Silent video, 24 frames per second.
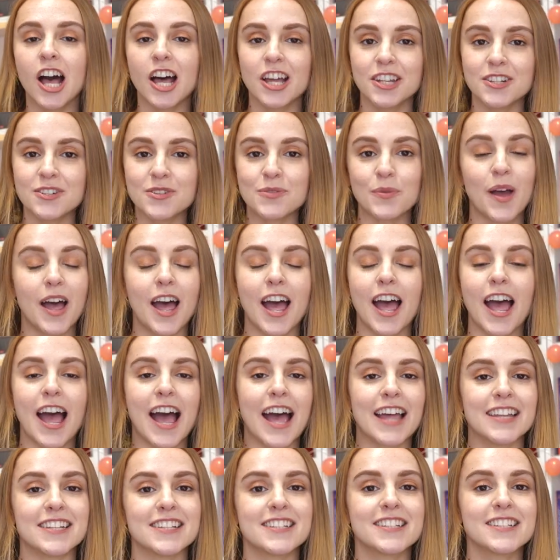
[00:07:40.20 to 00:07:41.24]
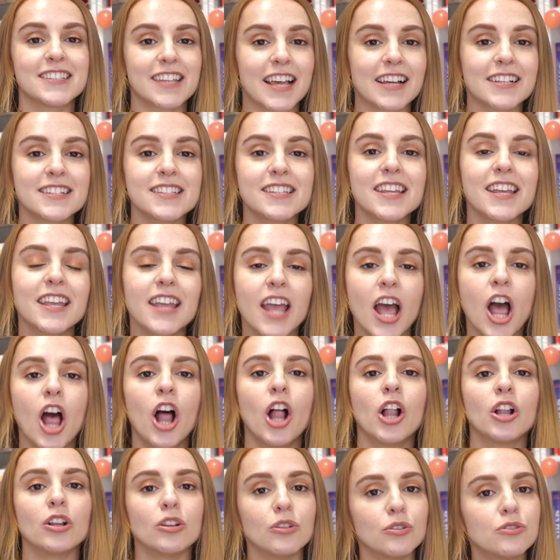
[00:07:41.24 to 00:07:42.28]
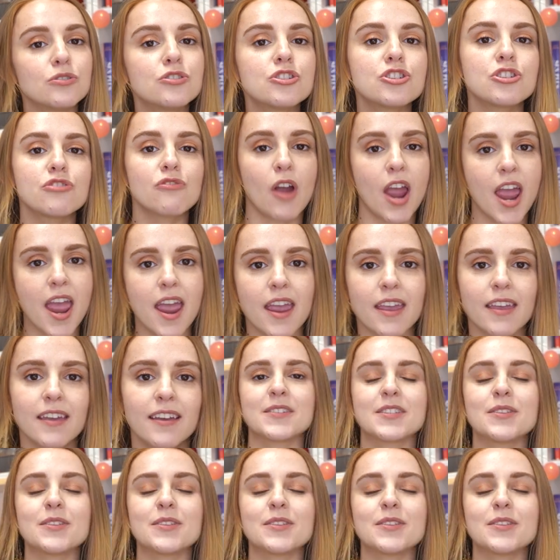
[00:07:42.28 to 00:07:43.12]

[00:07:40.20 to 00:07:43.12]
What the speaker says: underwear and sexy lingerie.